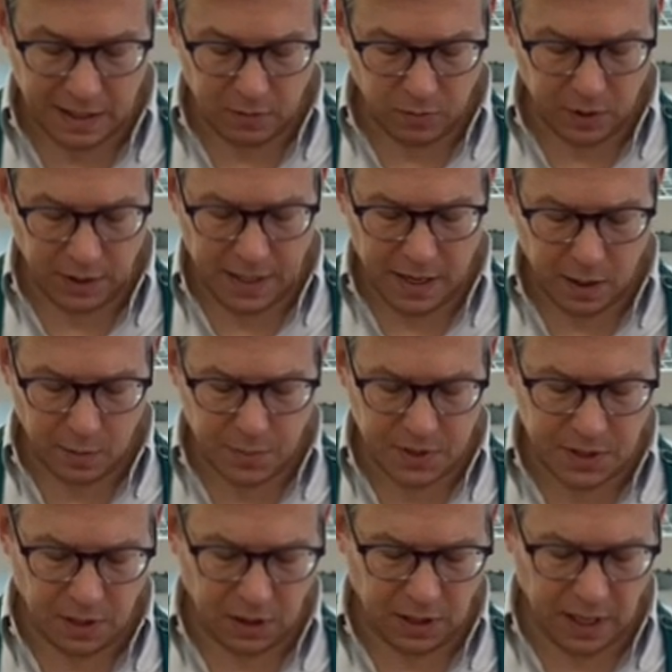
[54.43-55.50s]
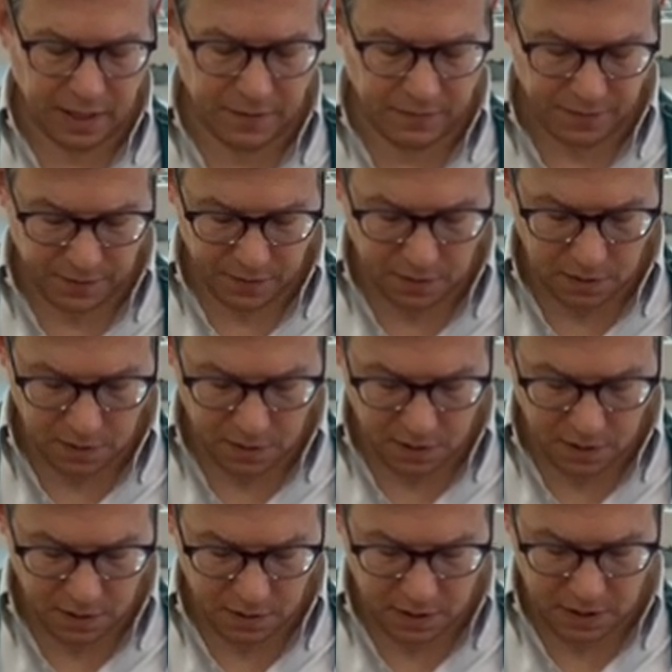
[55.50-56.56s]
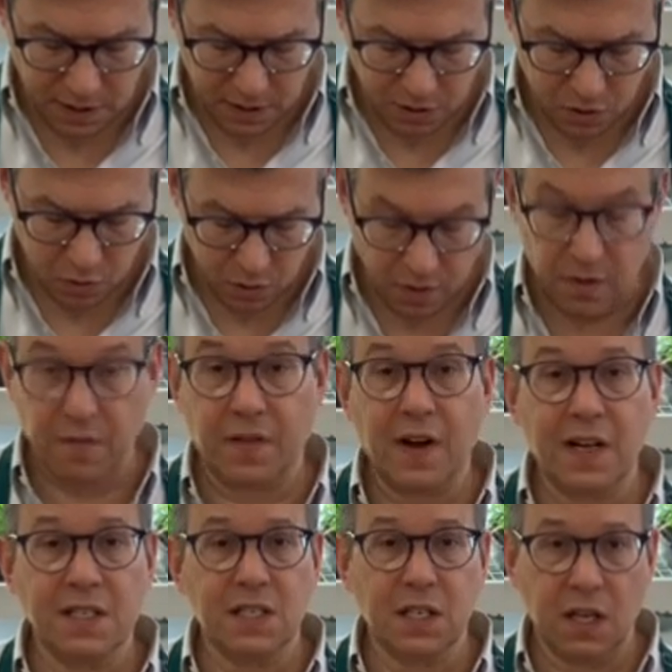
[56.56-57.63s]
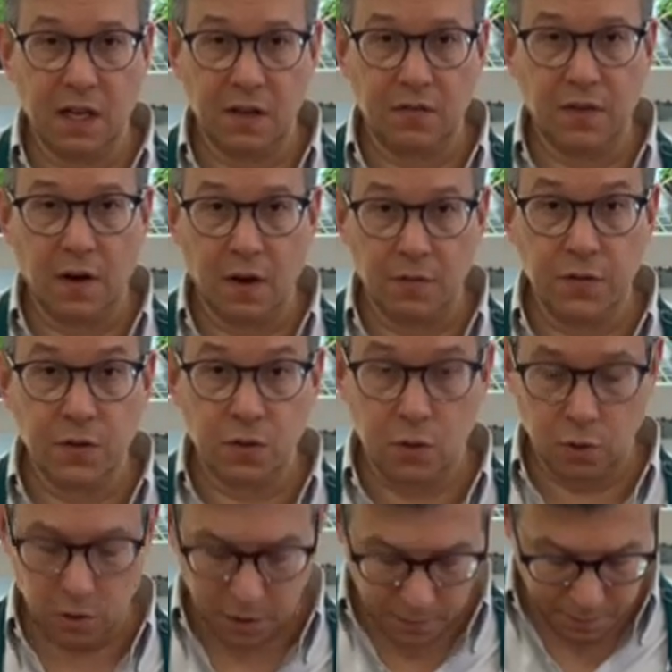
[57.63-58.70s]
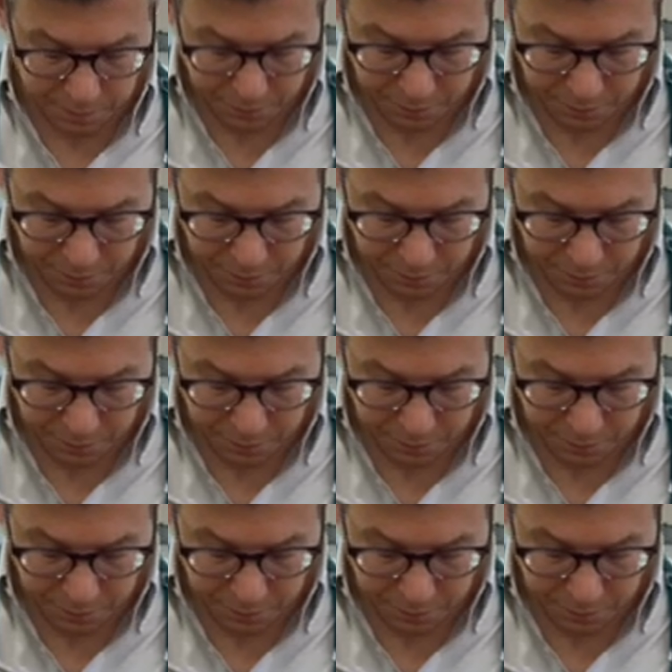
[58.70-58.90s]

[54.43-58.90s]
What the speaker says: It really helps the life, the sort of the vase life of the tulip.